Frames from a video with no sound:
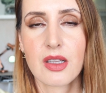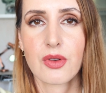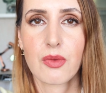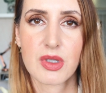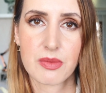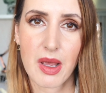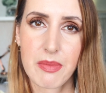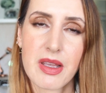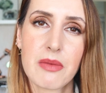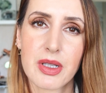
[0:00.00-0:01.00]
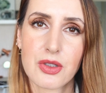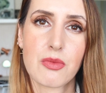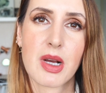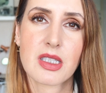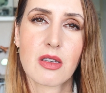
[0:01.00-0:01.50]
I thought it was maybe a bit
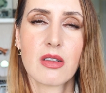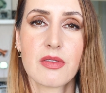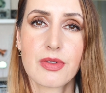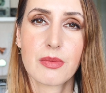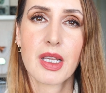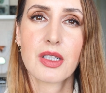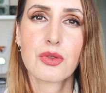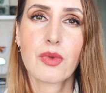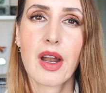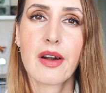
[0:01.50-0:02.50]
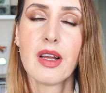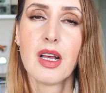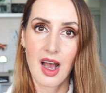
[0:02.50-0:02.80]
too masculine for me to wear.